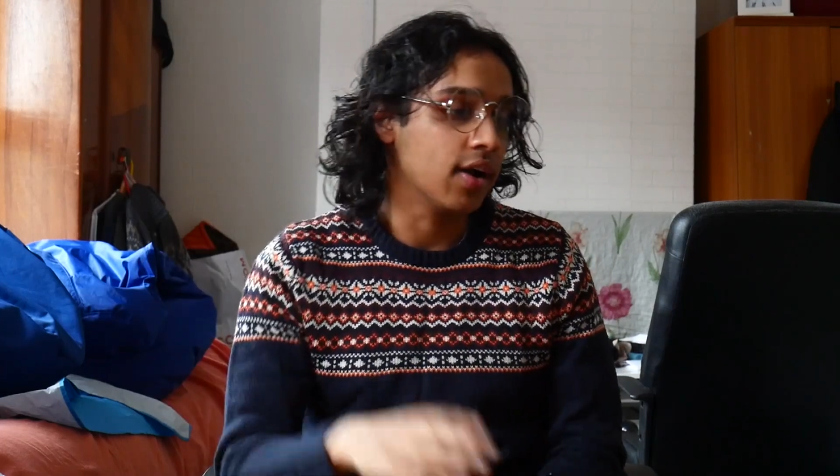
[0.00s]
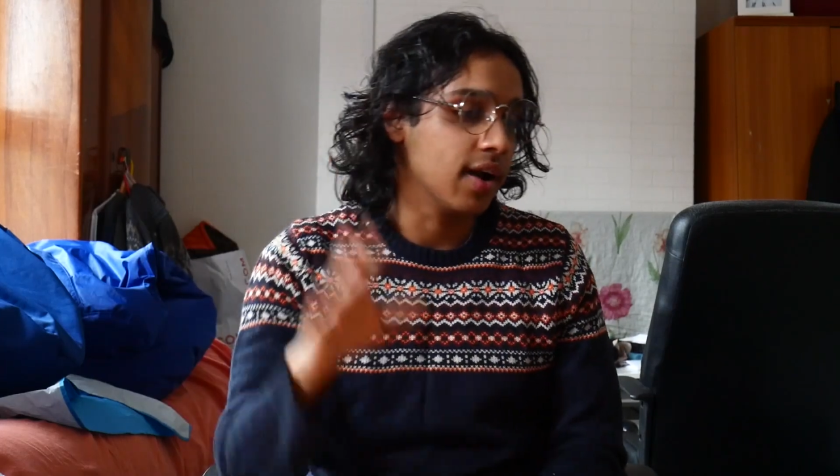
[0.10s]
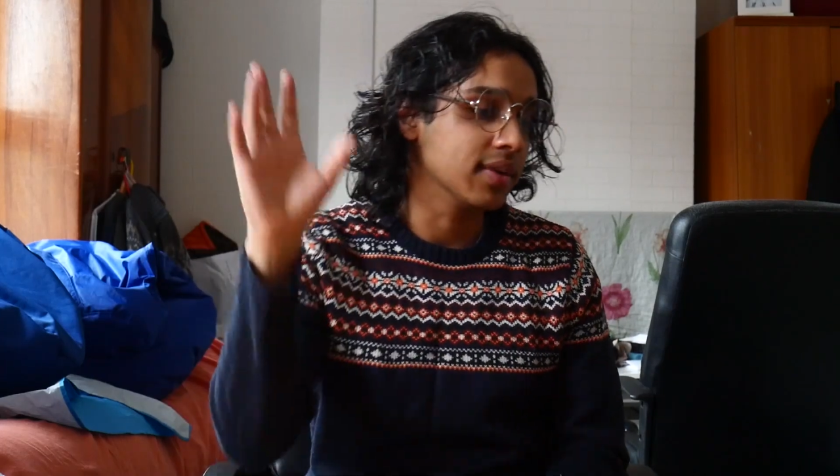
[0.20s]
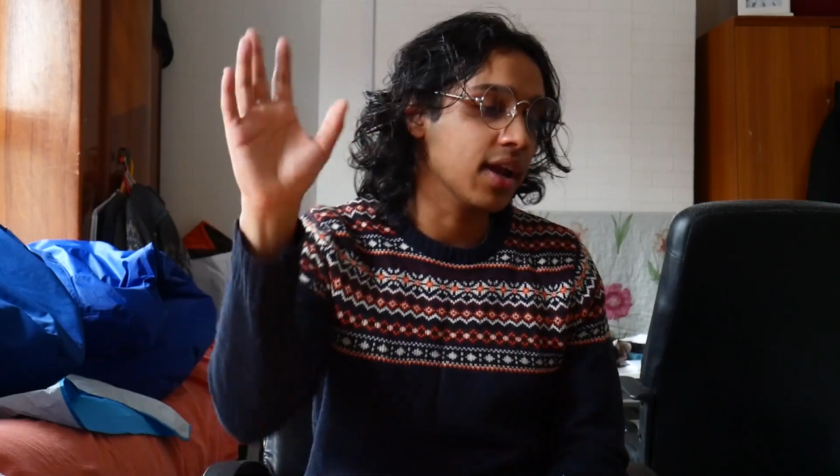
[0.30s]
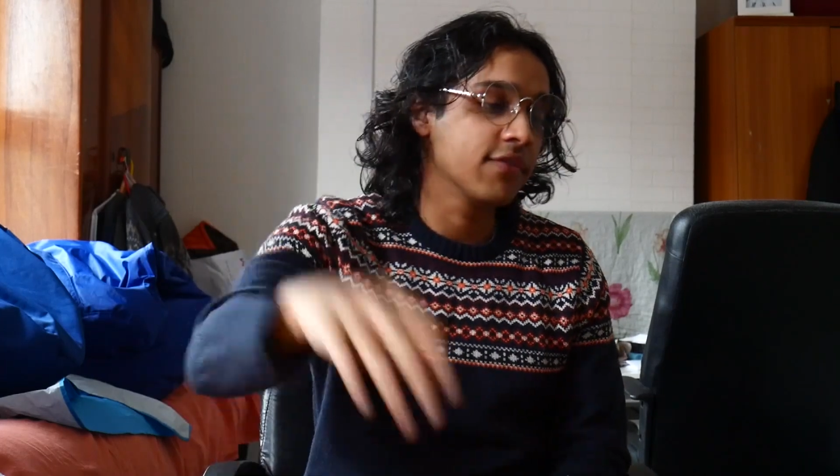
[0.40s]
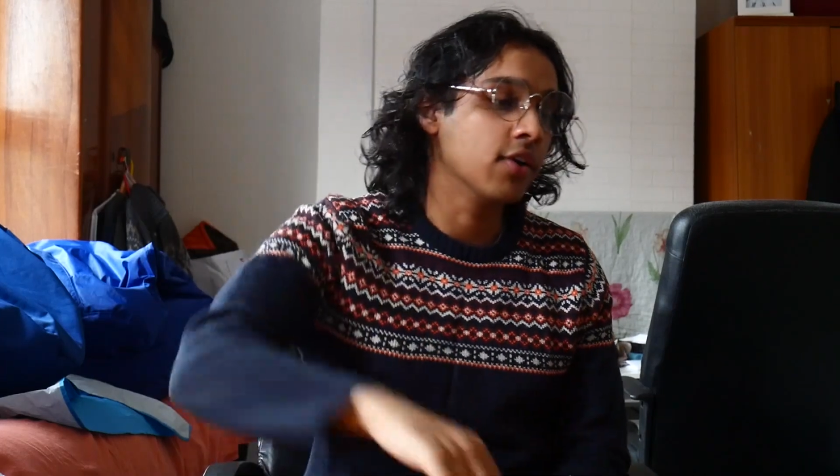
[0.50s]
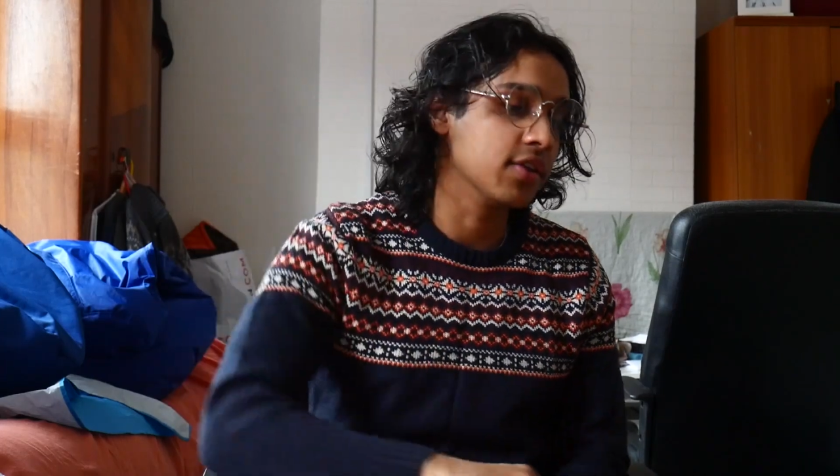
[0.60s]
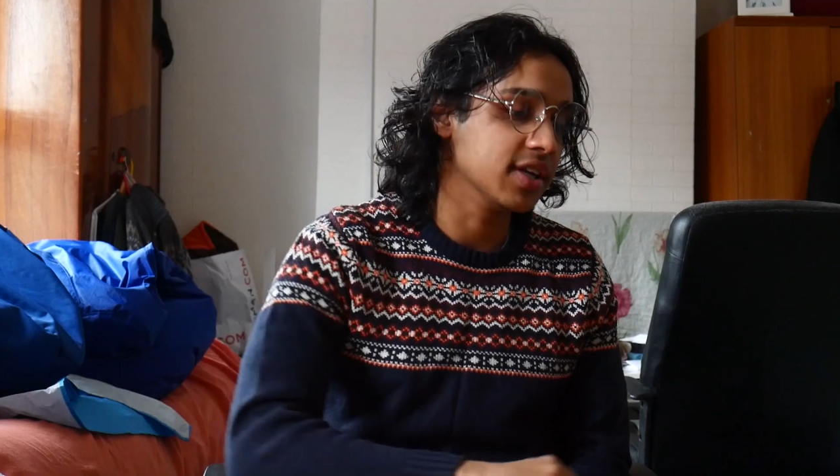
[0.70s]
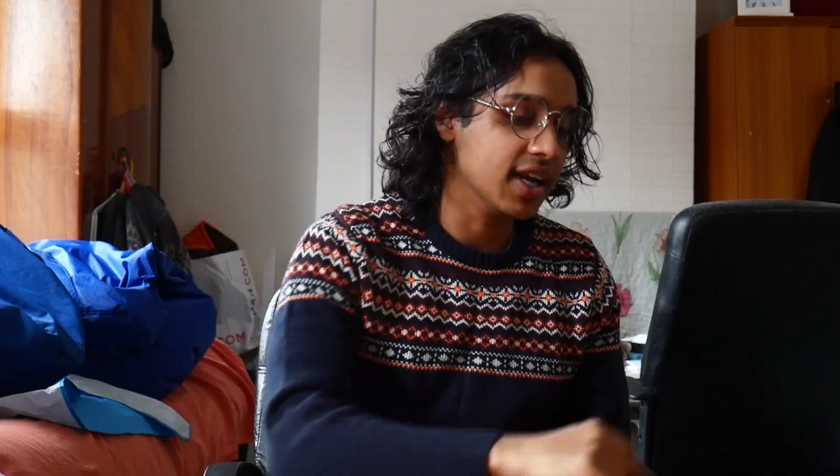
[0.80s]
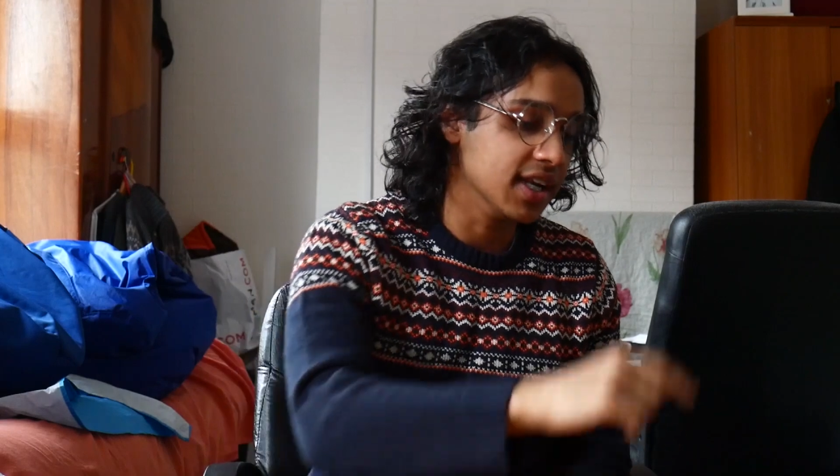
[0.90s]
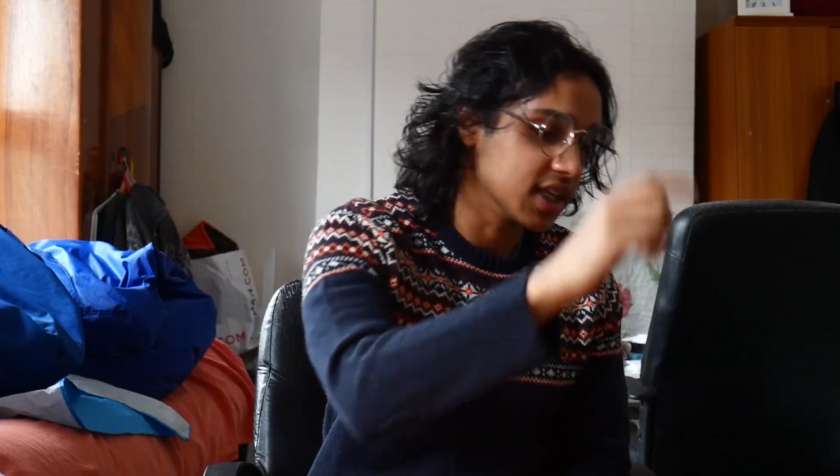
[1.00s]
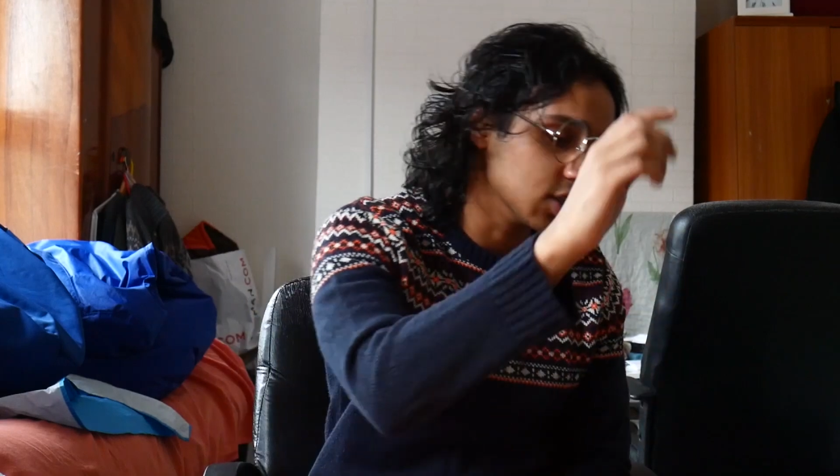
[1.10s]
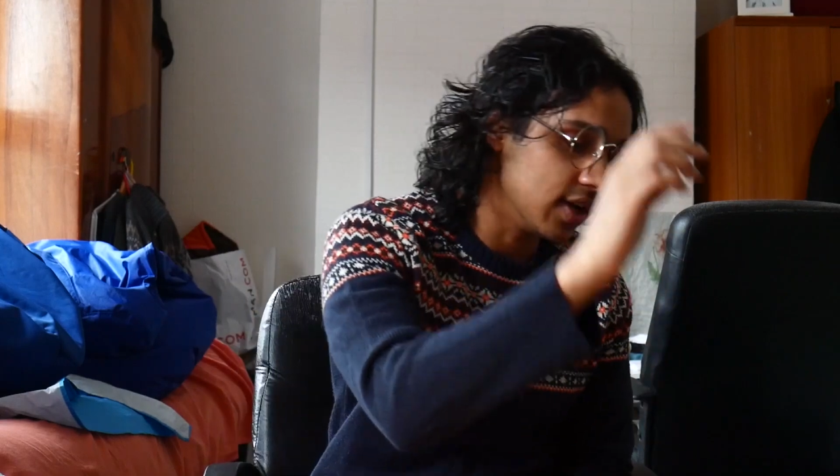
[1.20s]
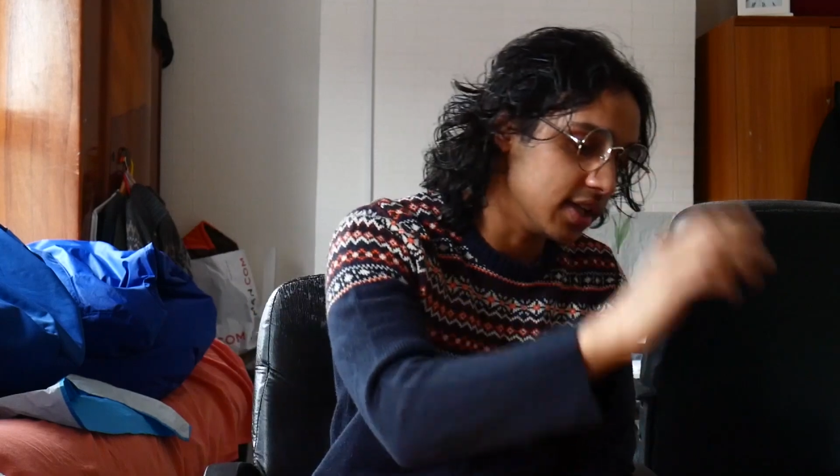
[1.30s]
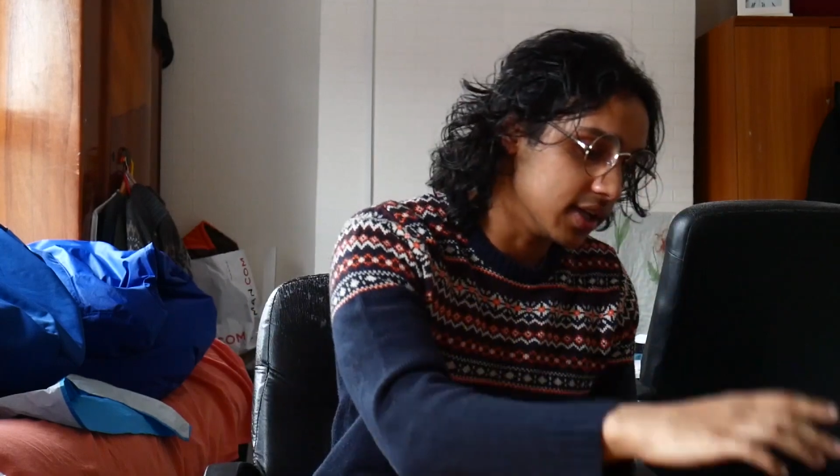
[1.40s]
All right, without any further delay, let's get
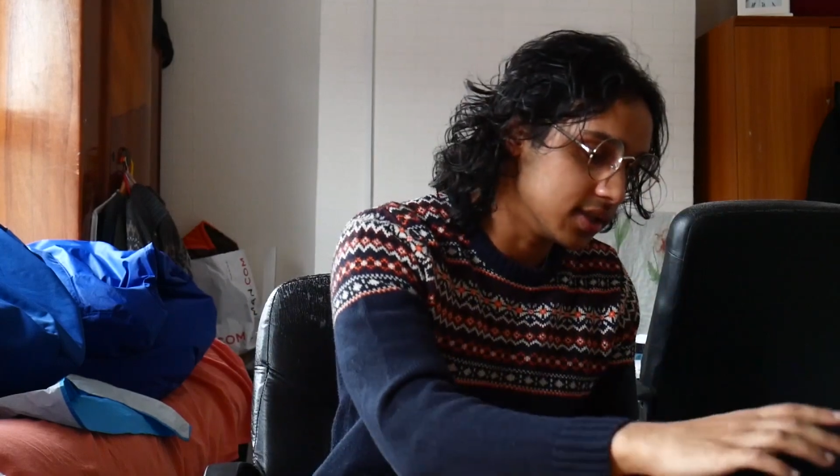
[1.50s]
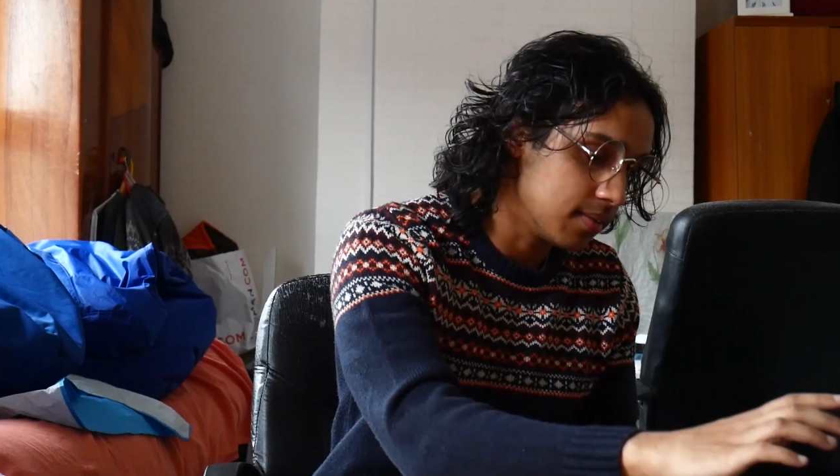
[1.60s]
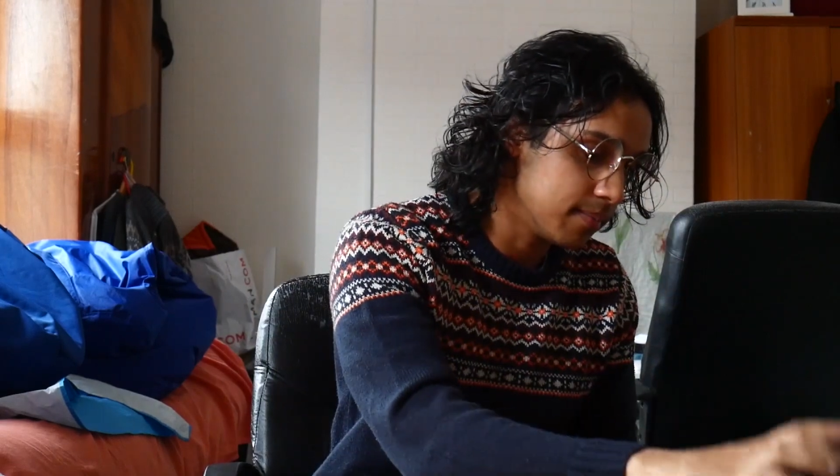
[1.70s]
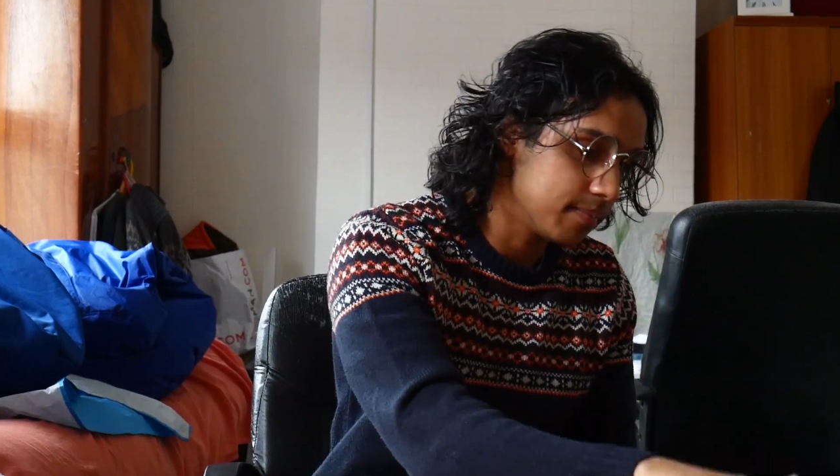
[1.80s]
straight into this.